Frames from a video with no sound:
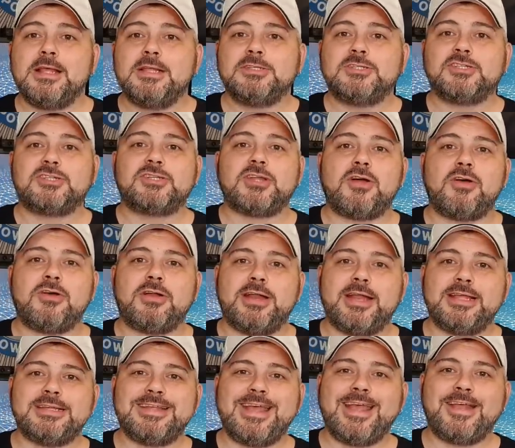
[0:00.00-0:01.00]
To start,
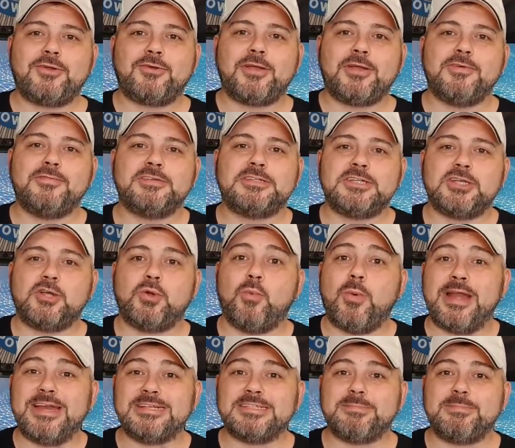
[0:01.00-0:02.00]
let's head on over to
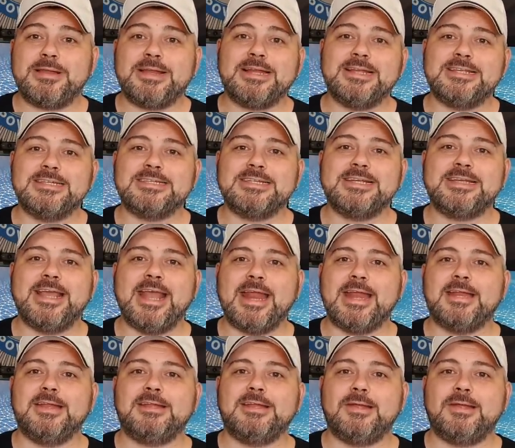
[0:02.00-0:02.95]
Gwent Police again.